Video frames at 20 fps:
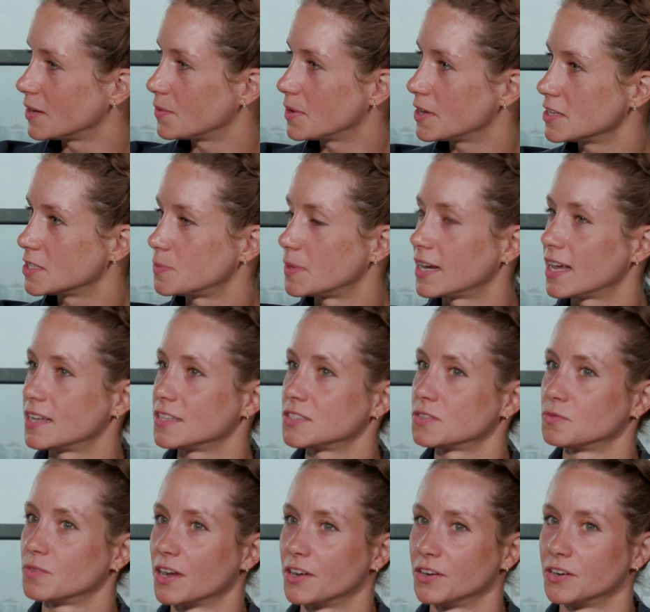was, but as
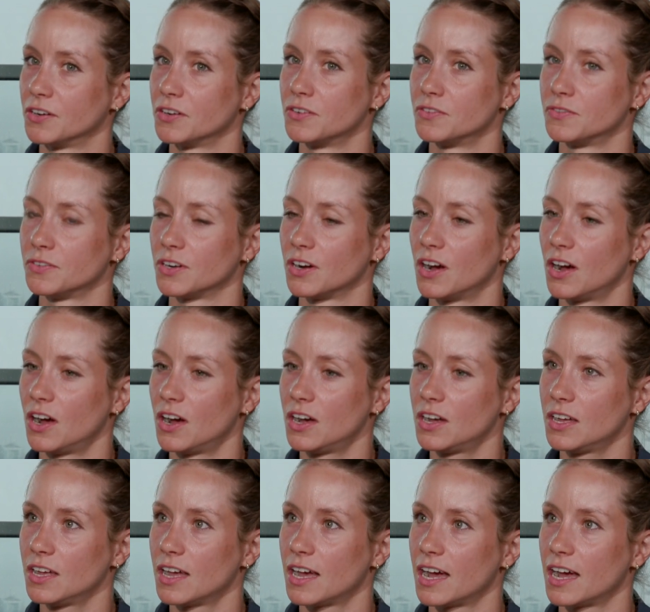a runner overall,